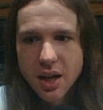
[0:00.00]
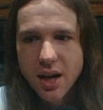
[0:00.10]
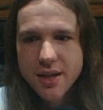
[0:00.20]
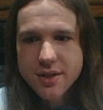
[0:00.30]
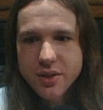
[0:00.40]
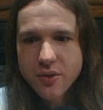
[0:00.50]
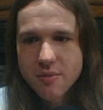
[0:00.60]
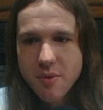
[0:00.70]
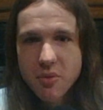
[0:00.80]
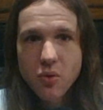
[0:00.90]
I still
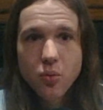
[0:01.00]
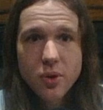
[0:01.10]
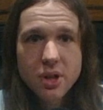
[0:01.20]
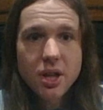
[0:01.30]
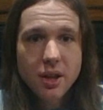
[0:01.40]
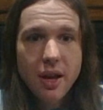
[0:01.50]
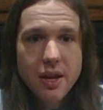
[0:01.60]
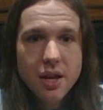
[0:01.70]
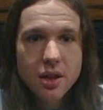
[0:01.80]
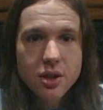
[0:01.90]
remember really
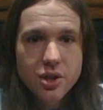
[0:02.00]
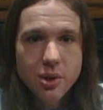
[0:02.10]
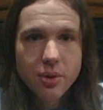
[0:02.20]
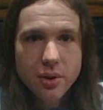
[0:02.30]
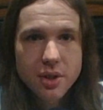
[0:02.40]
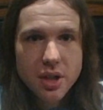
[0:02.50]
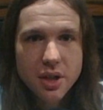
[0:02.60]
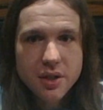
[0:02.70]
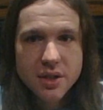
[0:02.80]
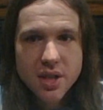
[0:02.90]
liking the Joker
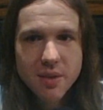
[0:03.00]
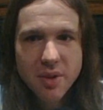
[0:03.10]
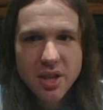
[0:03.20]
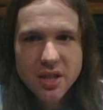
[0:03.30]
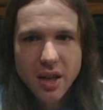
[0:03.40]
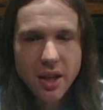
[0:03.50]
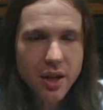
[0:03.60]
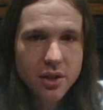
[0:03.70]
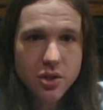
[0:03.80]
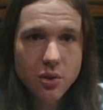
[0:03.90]
DLC because I
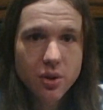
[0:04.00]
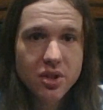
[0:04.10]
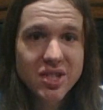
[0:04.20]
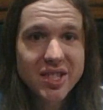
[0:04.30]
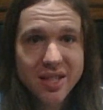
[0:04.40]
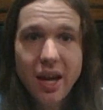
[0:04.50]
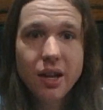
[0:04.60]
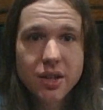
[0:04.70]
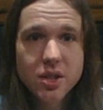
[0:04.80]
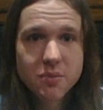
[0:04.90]
liked Joker's
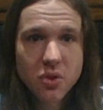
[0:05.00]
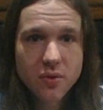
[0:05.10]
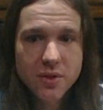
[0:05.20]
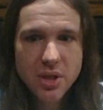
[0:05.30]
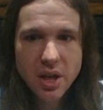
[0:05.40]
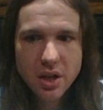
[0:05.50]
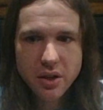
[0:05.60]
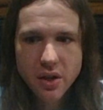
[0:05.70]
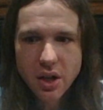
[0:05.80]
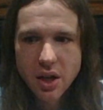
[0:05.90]
stylish moveset.